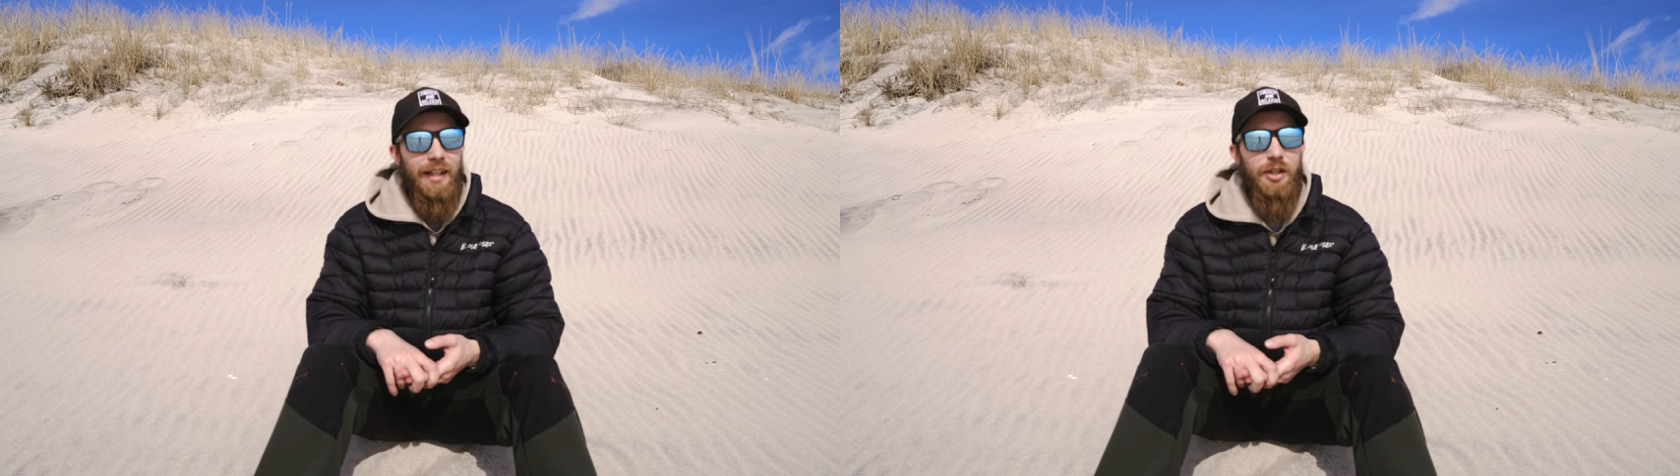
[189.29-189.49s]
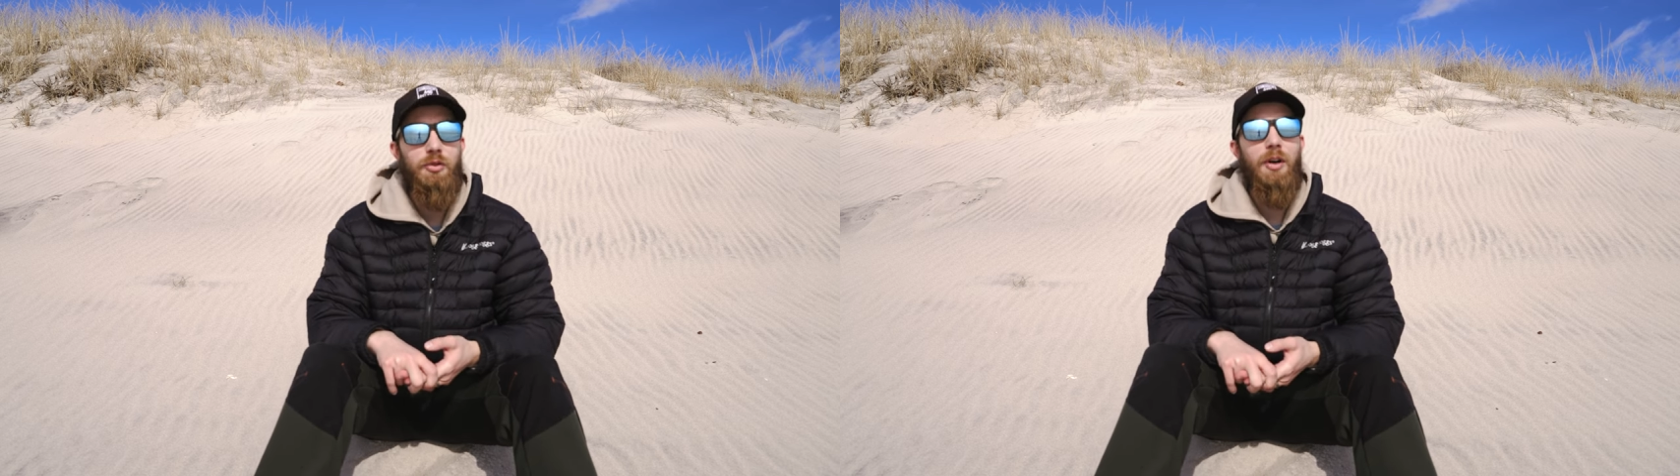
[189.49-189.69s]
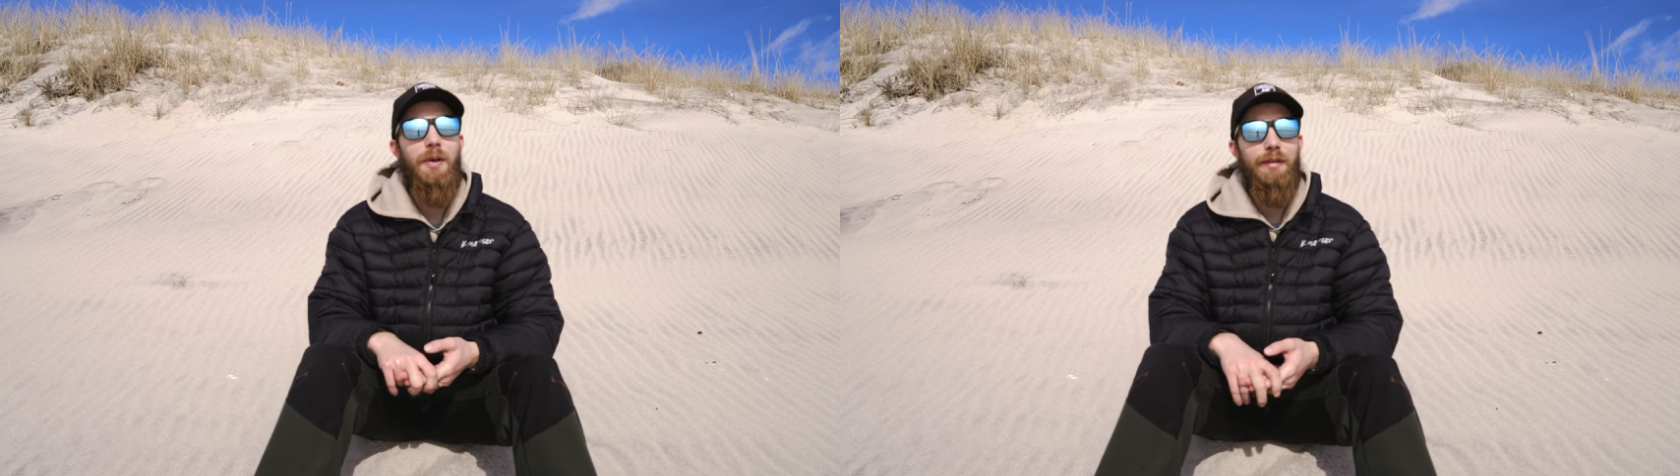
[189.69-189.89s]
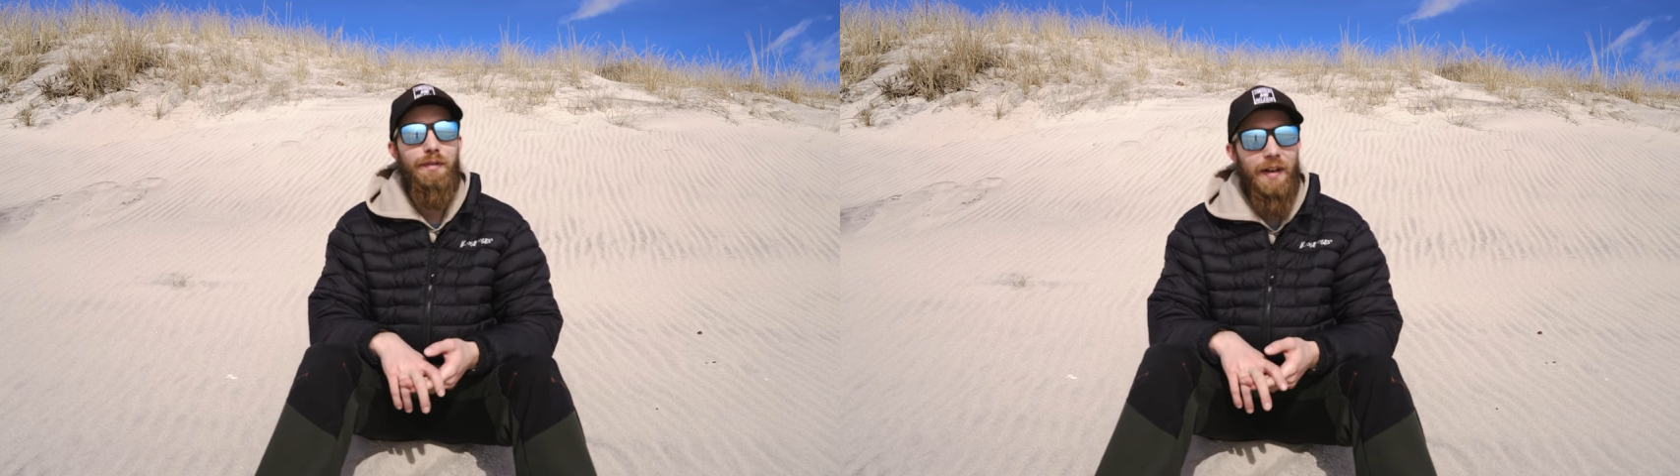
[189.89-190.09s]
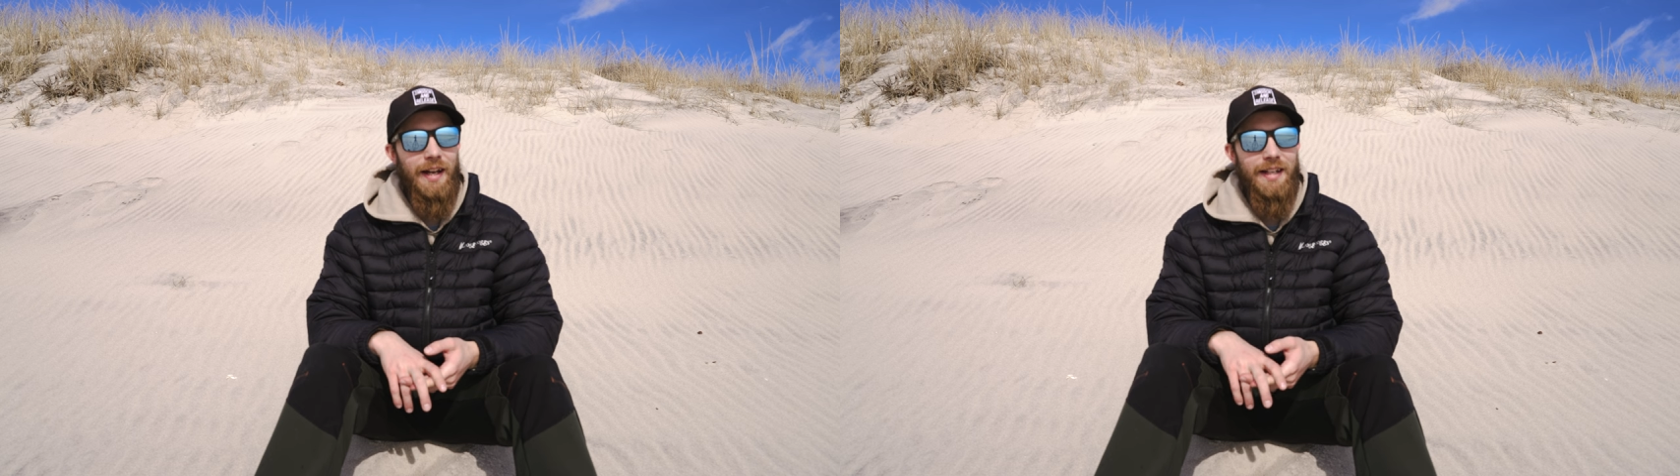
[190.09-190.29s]
He's growing
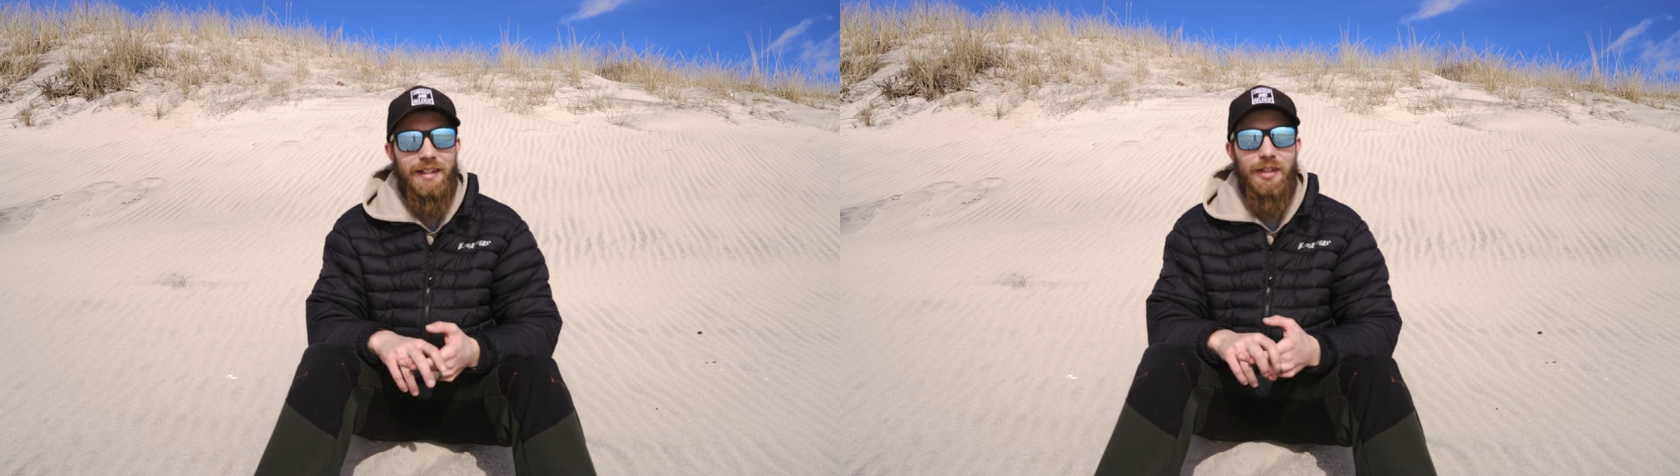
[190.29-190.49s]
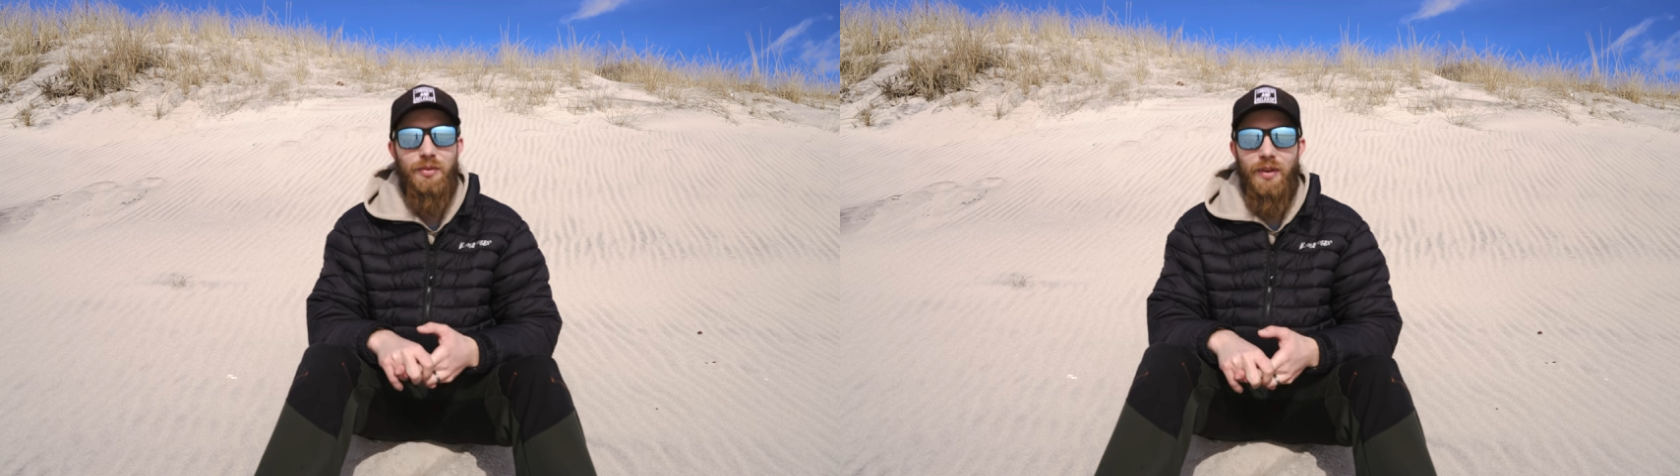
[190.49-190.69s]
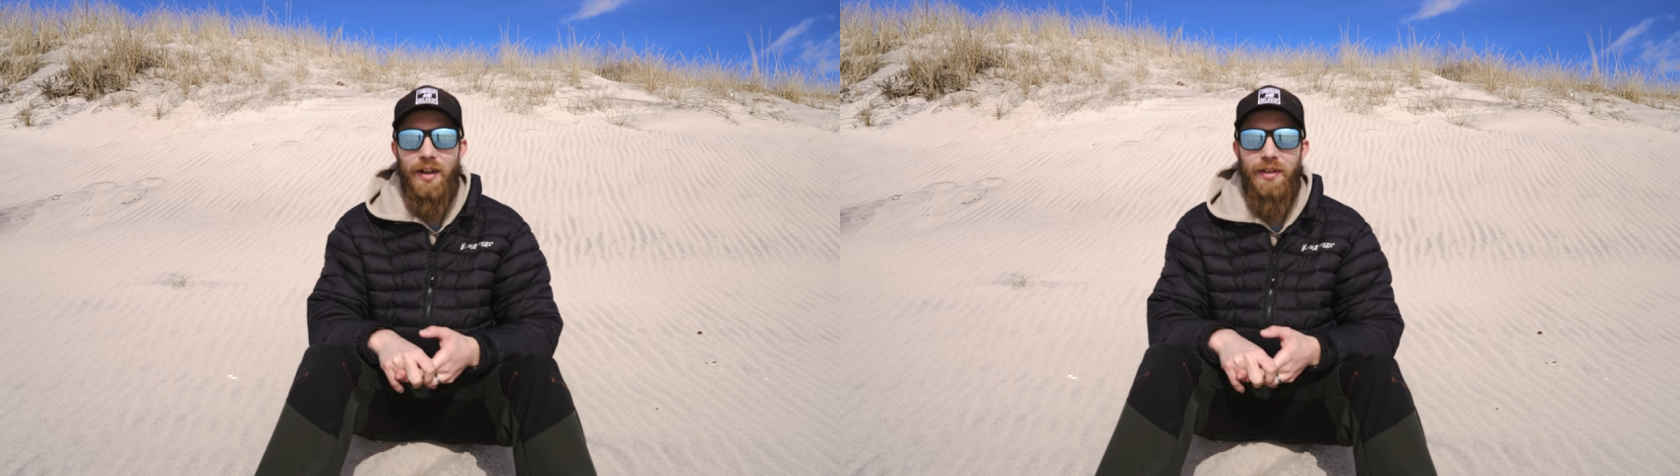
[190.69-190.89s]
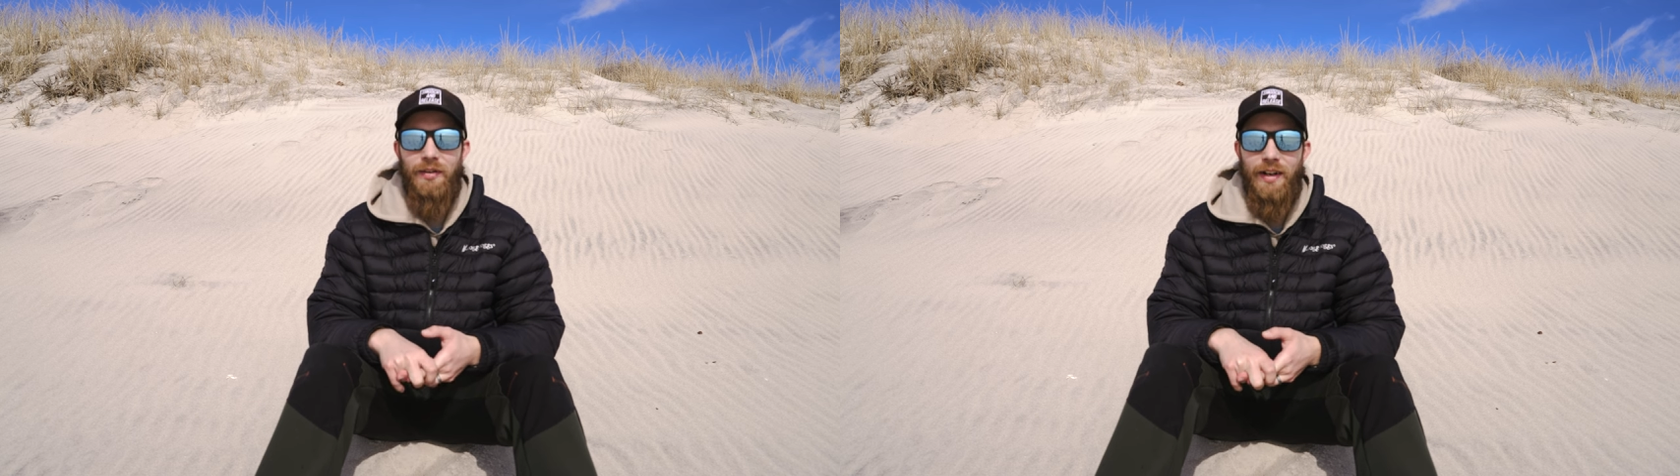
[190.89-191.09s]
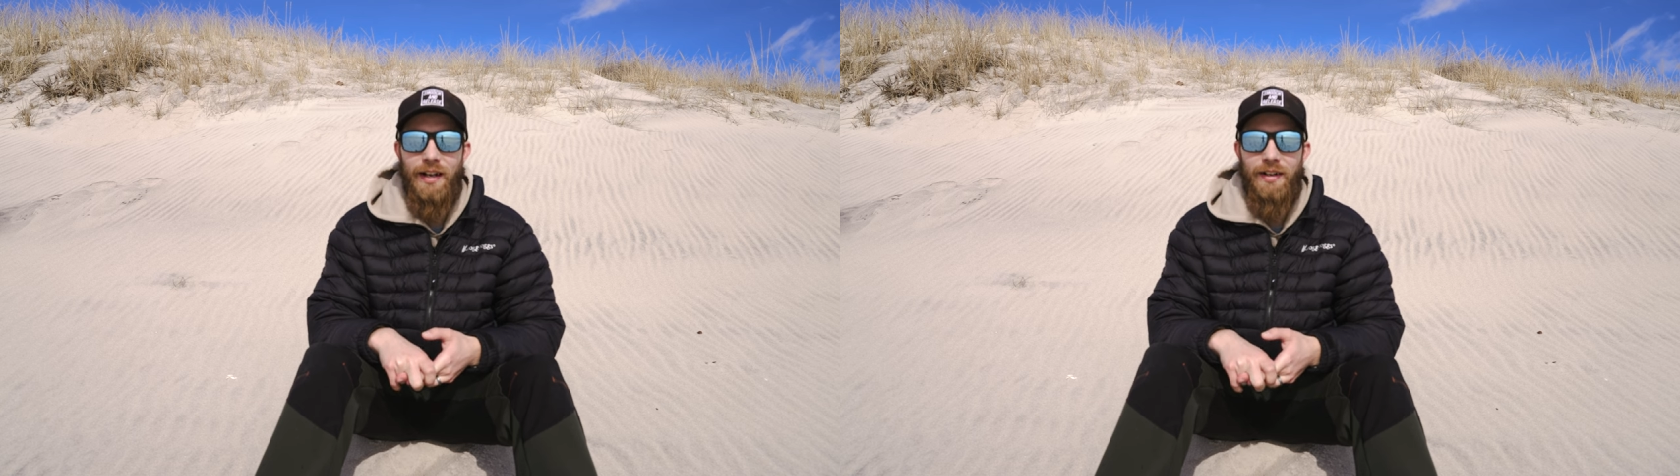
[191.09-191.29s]
fast, he's running
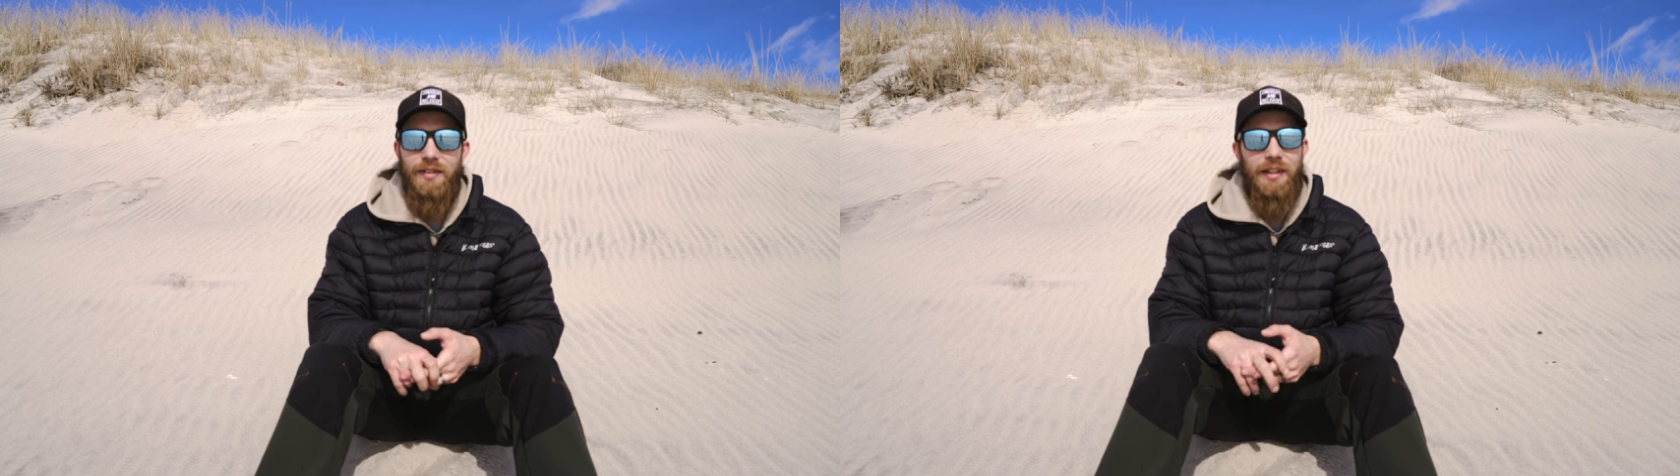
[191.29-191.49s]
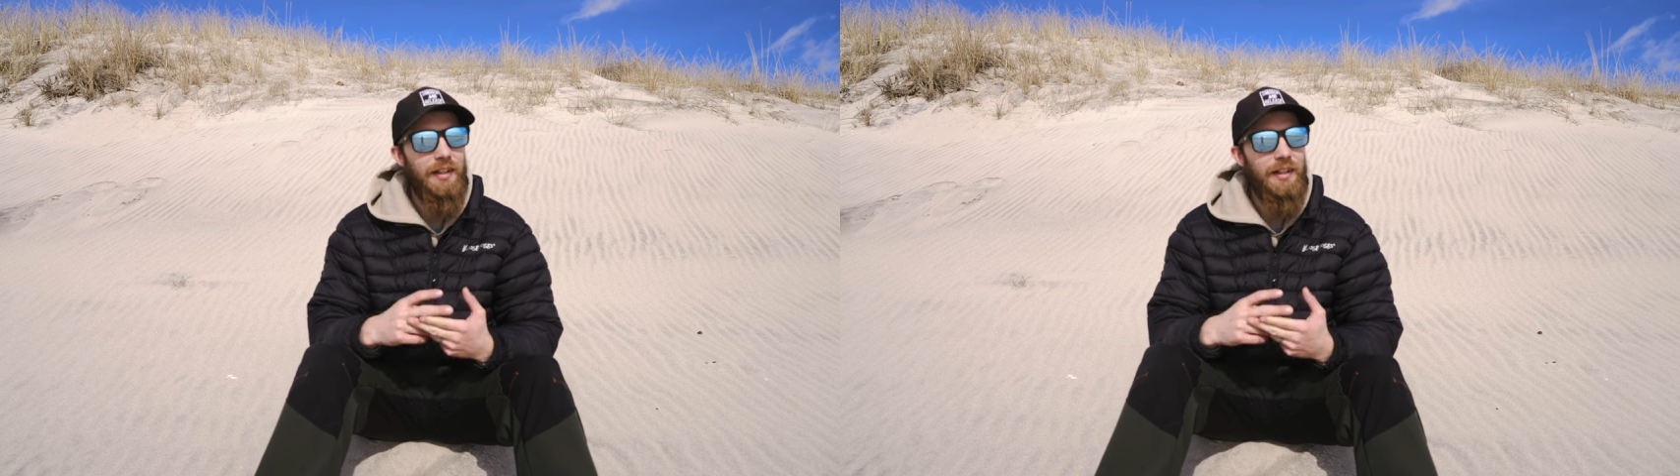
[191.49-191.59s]
around,